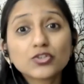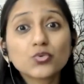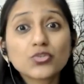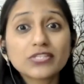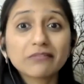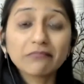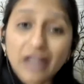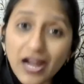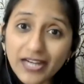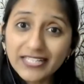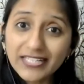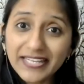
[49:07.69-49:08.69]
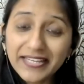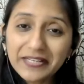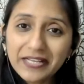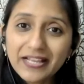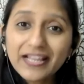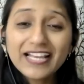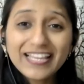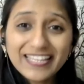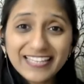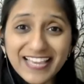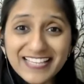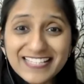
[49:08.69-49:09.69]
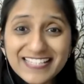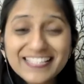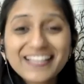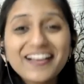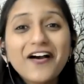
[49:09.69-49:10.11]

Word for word: Do some gardening. Yes.